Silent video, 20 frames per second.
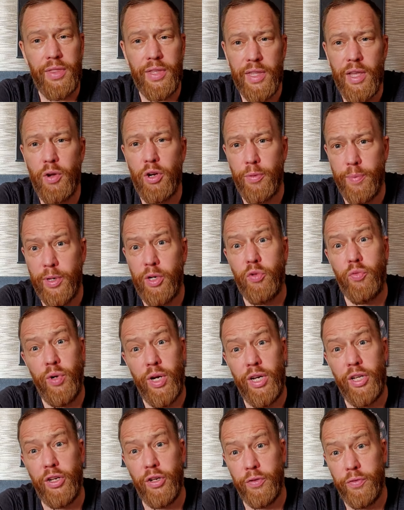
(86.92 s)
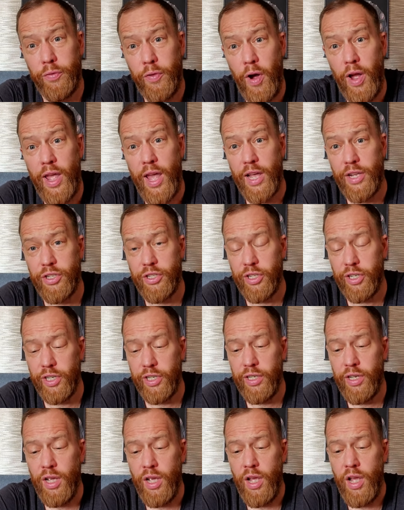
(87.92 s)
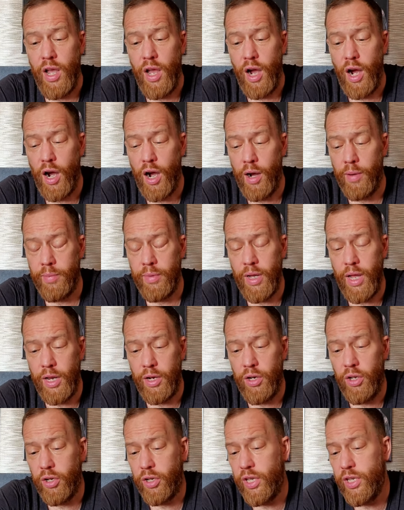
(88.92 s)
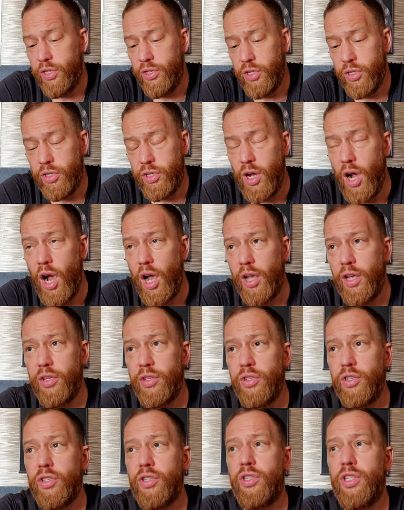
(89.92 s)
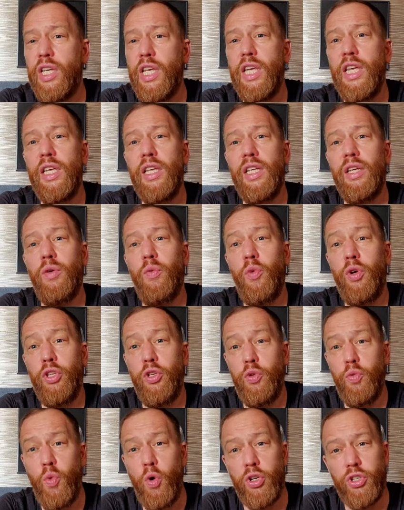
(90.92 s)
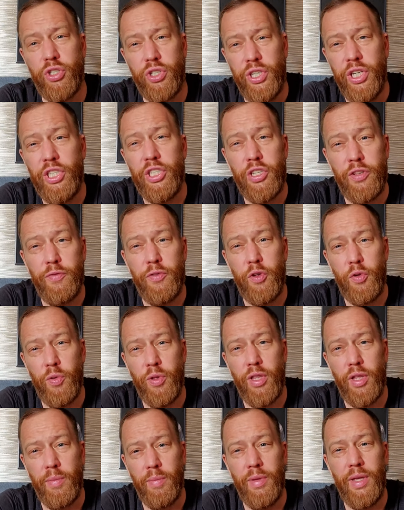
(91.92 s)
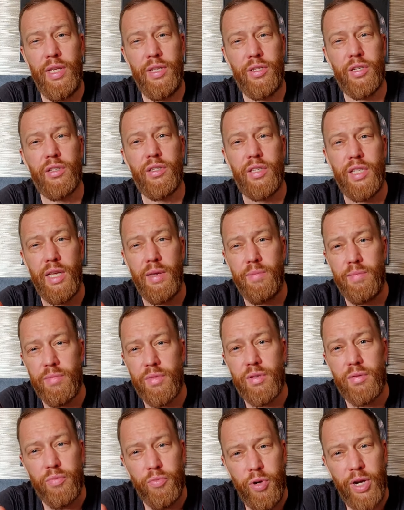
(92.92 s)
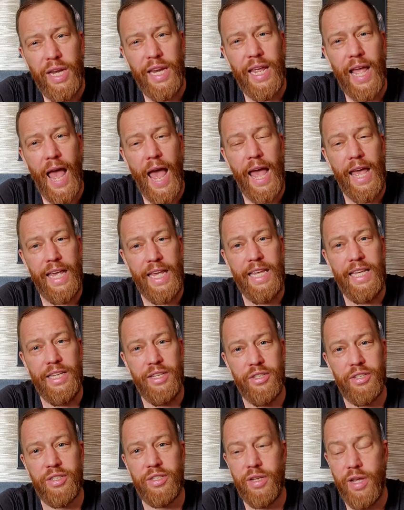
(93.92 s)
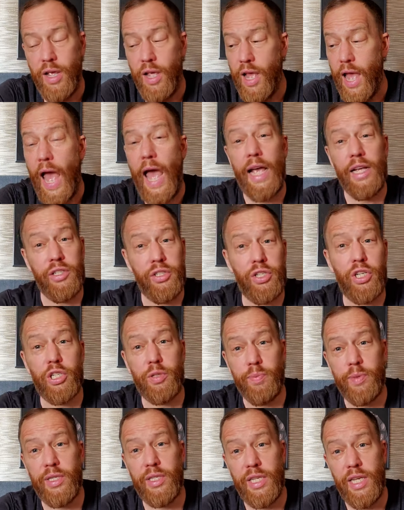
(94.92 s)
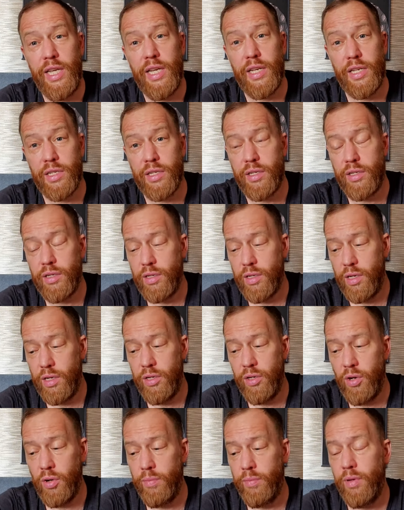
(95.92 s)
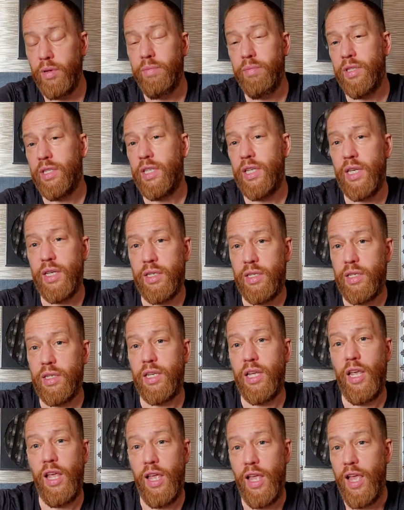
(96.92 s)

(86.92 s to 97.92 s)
think that would have been a really good fight, actually. Um, and look, he just, I can just see when you watch an interview with him, he just seems really at ease, as does Matias. You know, Matias is,